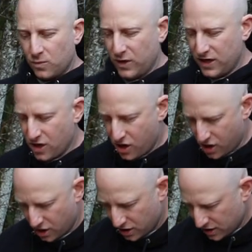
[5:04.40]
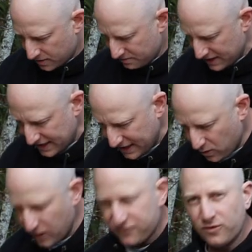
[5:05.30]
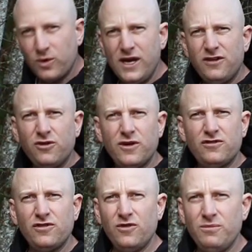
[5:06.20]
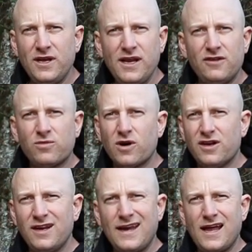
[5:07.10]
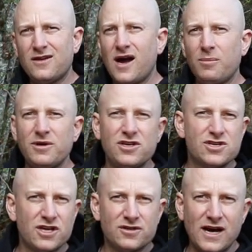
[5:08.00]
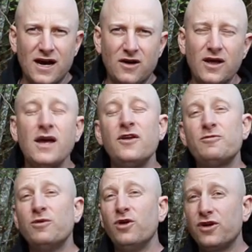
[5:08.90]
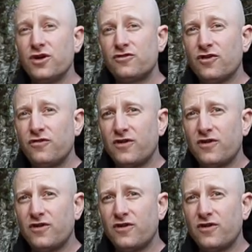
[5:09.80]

We are meeting once a week, doing Zoom meetings, working together, helping each other out. It's been really good so